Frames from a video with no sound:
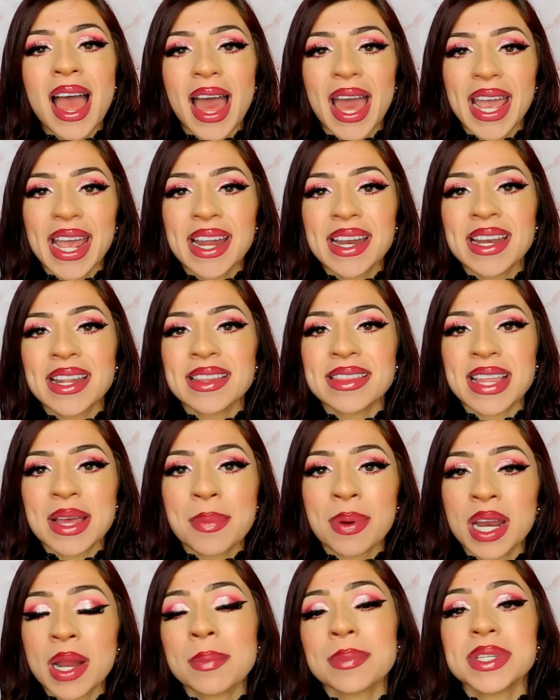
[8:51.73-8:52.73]
And they
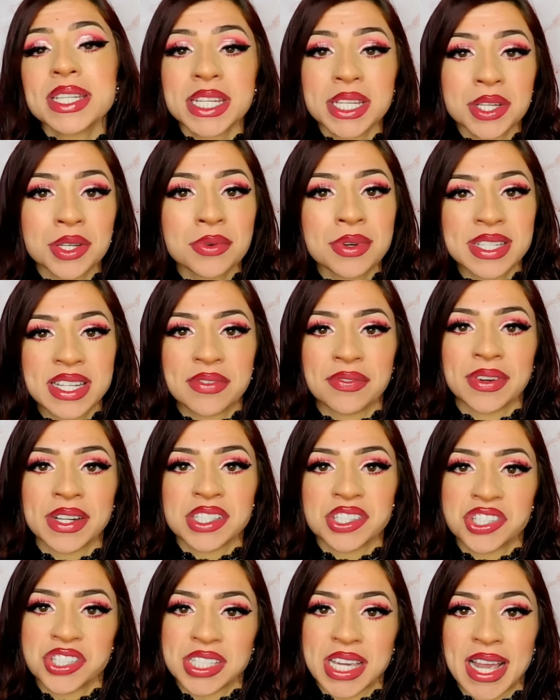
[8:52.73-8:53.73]
put up 2
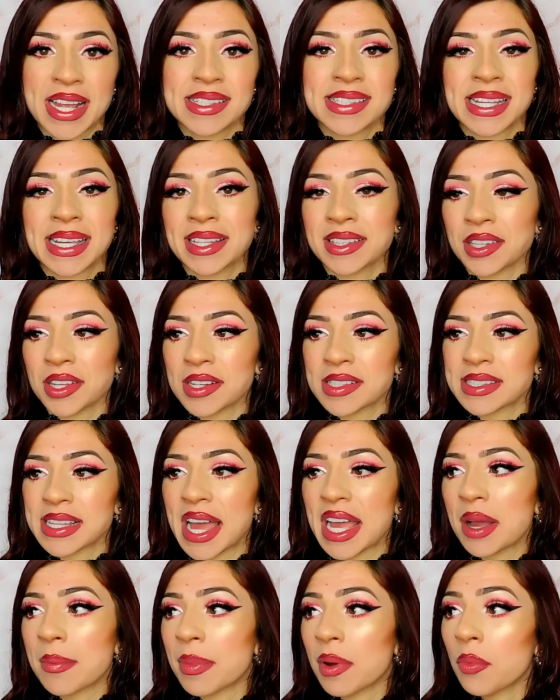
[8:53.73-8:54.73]
different shades, it looks
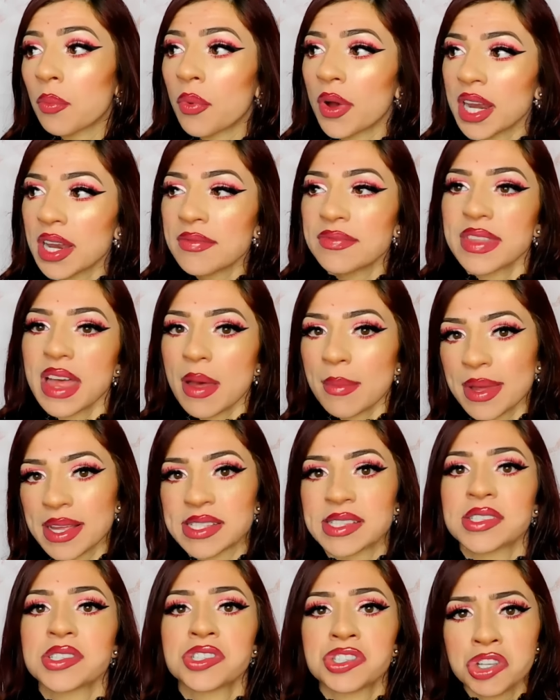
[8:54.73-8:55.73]
like, but one of them
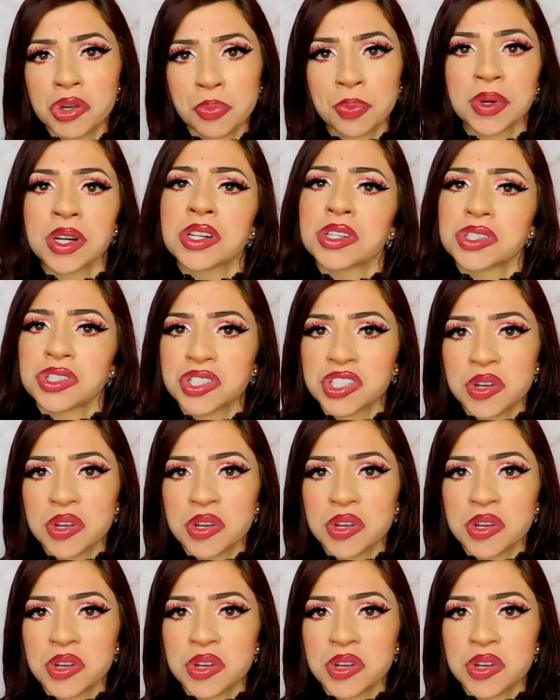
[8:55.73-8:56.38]
is super